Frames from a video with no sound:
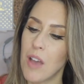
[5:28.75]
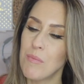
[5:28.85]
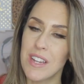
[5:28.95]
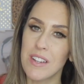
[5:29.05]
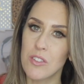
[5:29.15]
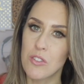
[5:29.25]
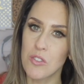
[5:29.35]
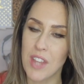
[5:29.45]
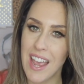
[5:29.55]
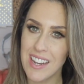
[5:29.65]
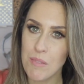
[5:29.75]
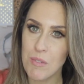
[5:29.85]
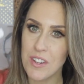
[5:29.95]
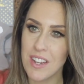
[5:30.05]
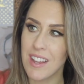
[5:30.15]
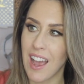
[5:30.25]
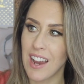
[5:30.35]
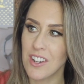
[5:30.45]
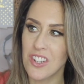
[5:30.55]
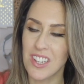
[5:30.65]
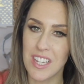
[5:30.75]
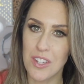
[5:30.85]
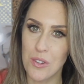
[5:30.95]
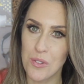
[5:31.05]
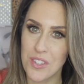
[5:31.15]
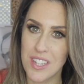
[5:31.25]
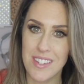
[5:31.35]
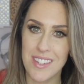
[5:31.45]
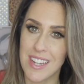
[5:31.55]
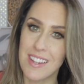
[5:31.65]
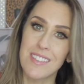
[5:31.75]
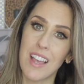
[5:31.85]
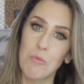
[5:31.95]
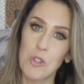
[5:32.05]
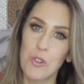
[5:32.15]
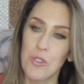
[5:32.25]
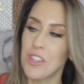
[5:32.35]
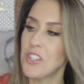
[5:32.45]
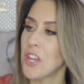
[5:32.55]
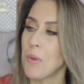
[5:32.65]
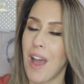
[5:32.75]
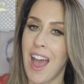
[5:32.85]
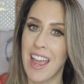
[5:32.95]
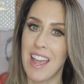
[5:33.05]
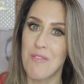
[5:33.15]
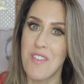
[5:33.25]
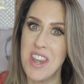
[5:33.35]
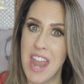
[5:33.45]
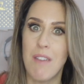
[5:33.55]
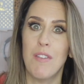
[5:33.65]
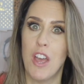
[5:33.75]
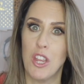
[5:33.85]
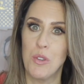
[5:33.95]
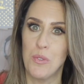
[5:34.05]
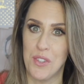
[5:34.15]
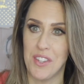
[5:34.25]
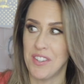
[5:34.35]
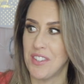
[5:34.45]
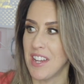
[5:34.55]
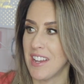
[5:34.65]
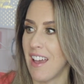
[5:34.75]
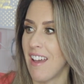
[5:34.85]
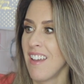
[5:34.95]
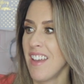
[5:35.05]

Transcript: I mean, does anybody actually use these stickers? I'm sure they do. I have never used this sticker